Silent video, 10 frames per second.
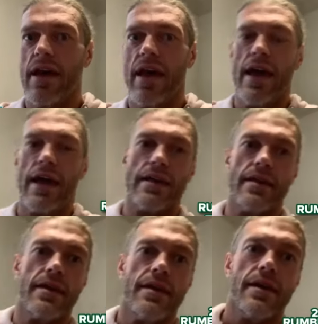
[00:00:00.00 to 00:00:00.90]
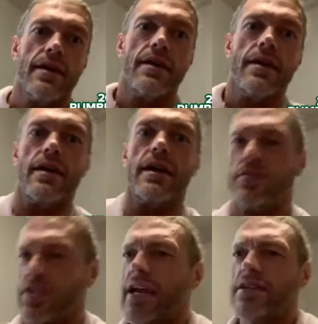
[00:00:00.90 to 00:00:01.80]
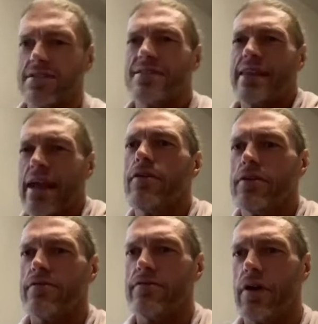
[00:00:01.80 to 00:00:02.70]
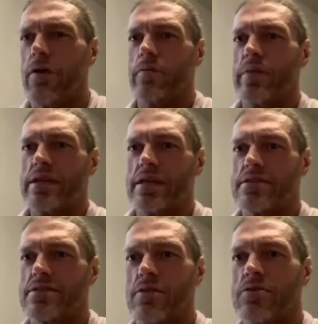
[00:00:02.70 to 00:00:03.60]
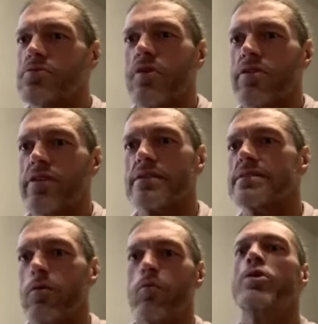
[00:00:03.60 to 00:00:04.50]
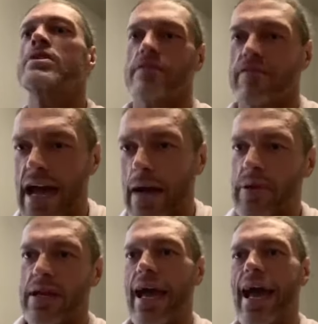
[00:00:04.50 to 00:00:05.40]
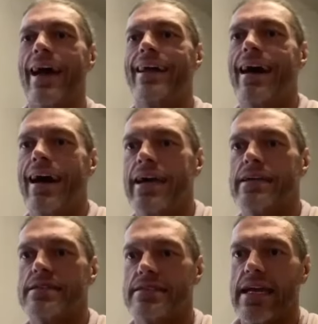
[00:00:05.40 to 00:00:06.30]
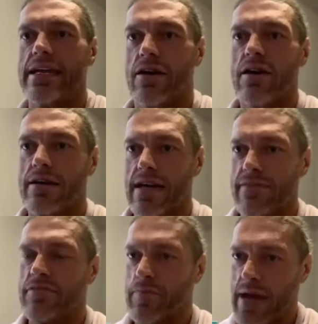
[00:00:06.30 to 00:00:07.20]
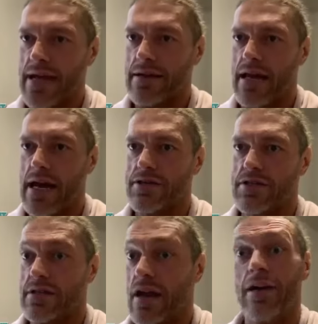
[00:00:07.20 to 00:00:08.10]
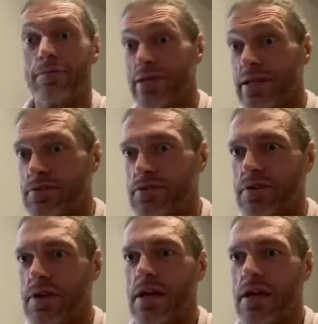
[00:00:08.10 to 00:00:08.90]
And it changes the narrative, though, because those are all things that wouldn't have happened had I stayed on after Backlash and not been injured.